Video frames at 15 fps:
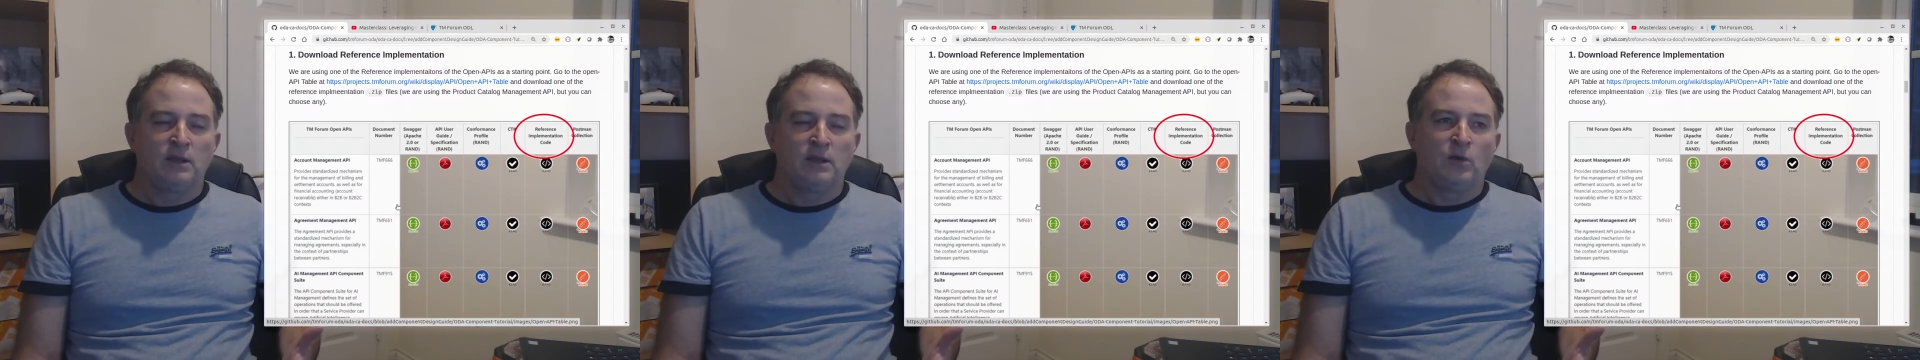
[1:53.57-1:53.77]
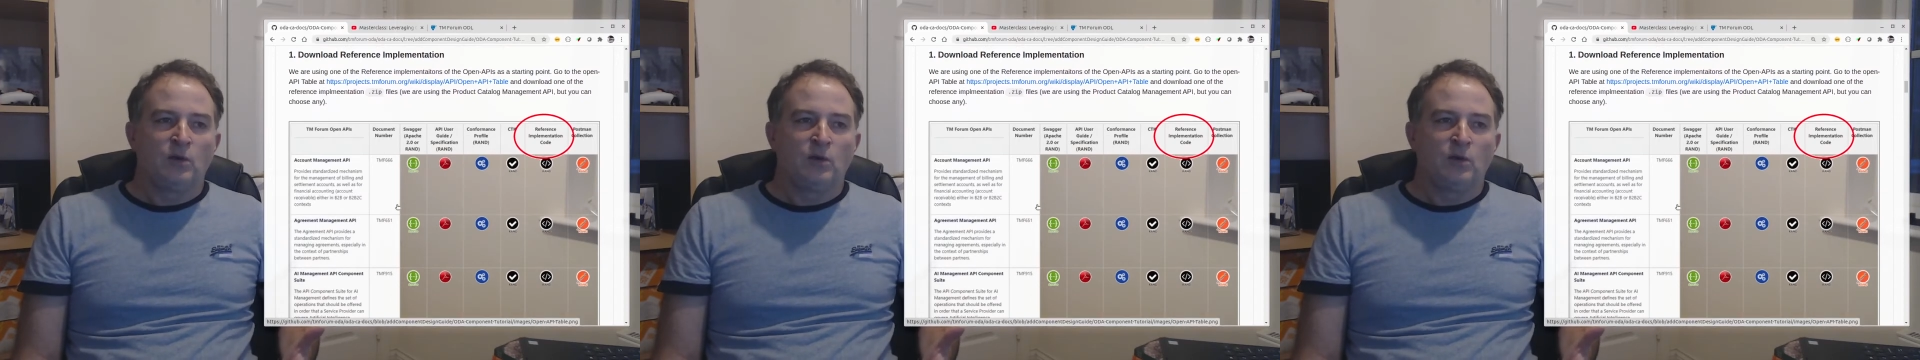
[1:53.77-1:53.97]

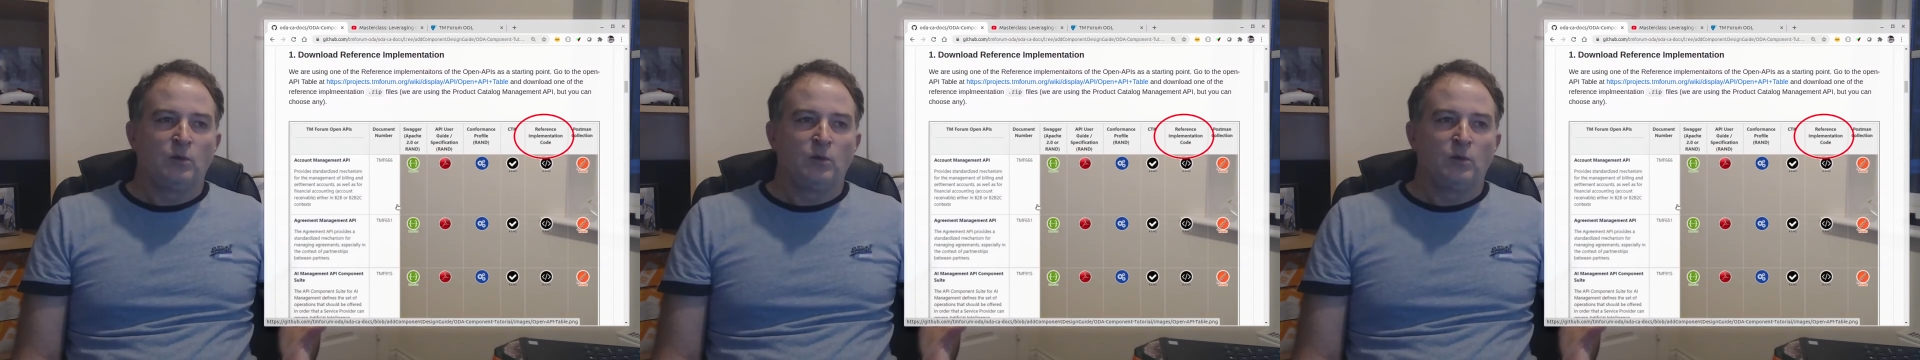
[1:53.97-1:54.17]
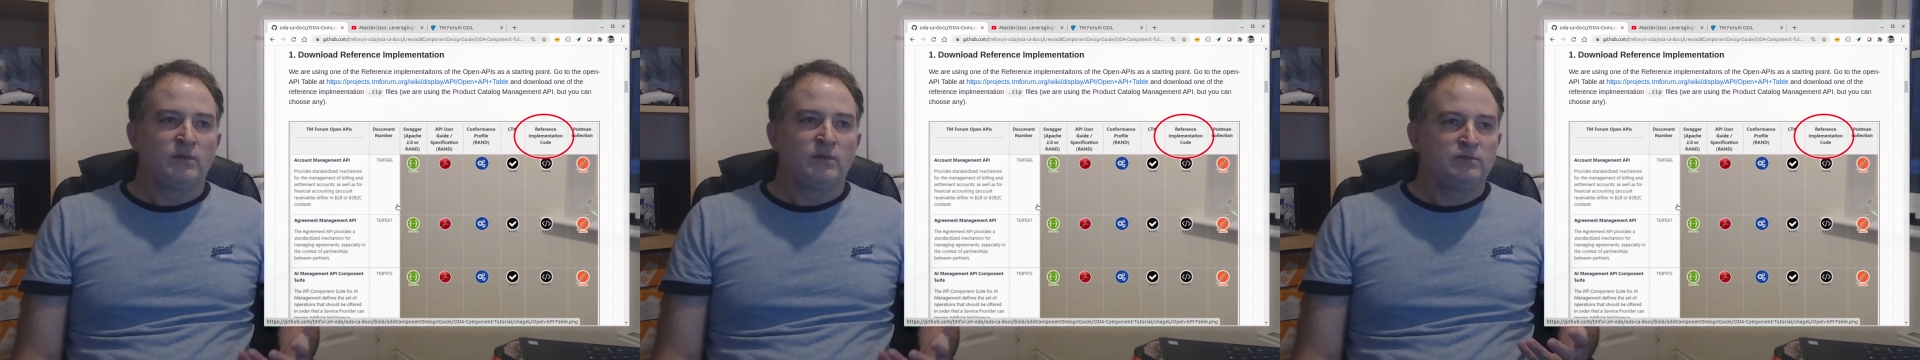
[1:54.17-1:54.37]
one of
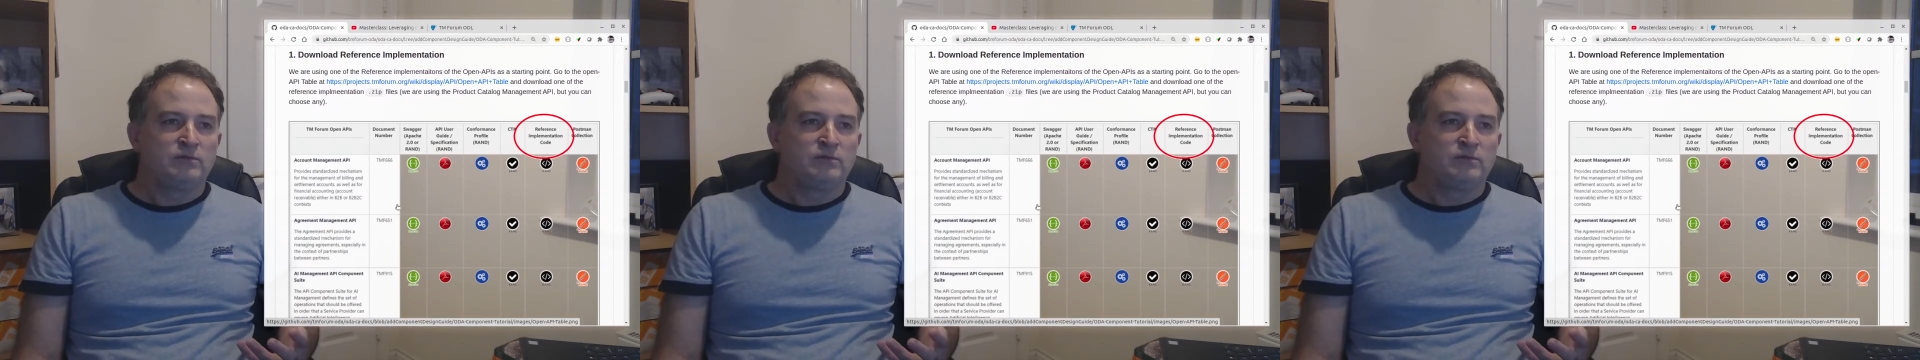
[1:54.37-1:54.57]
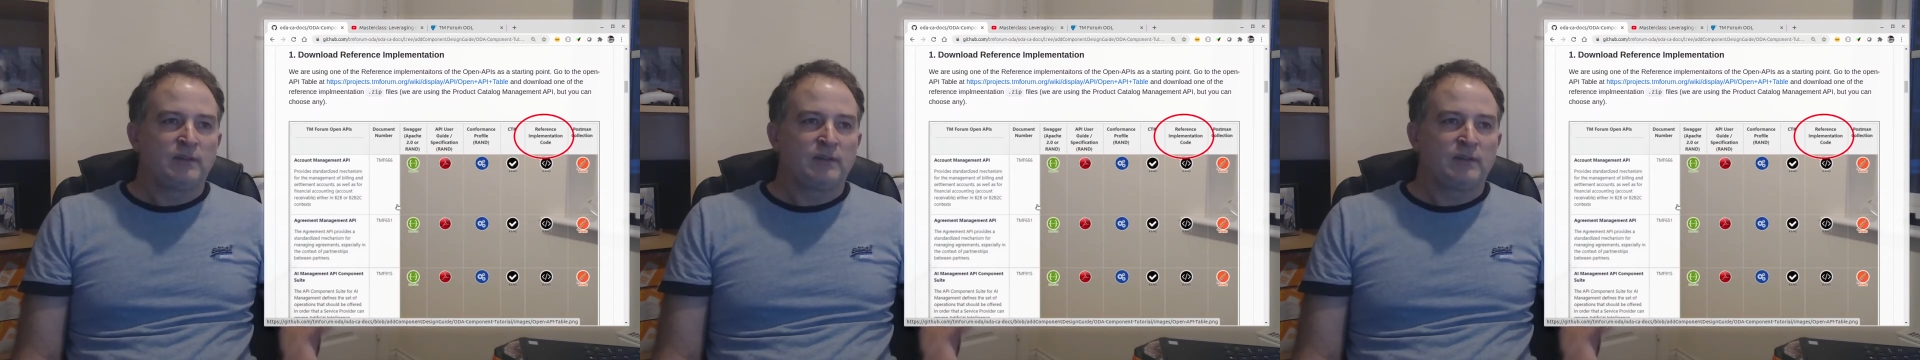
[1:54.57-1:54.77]
the
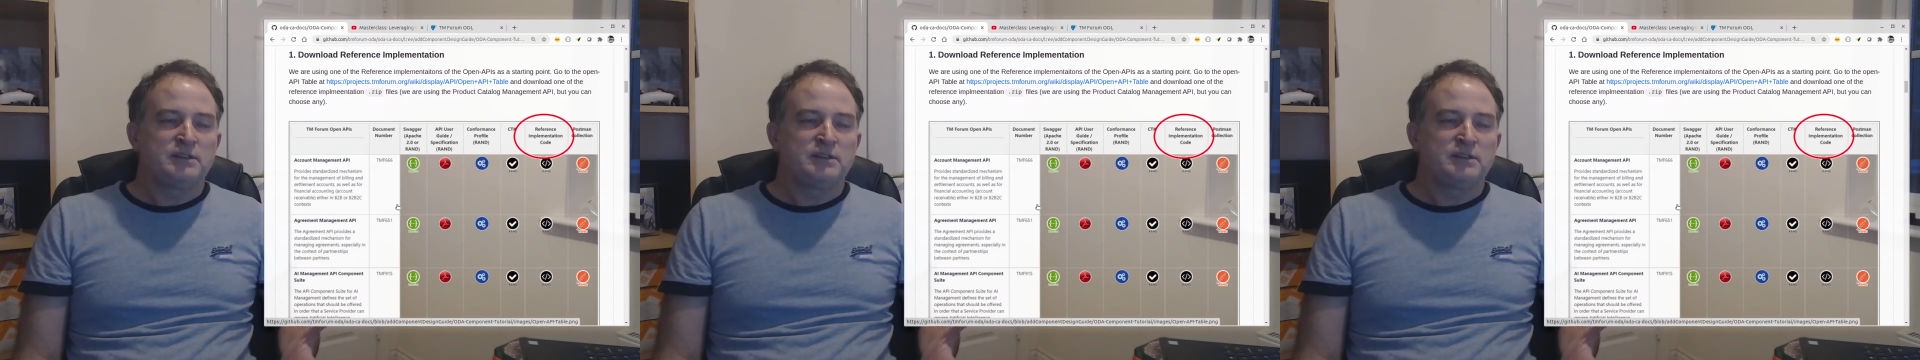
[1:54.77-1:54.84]
reference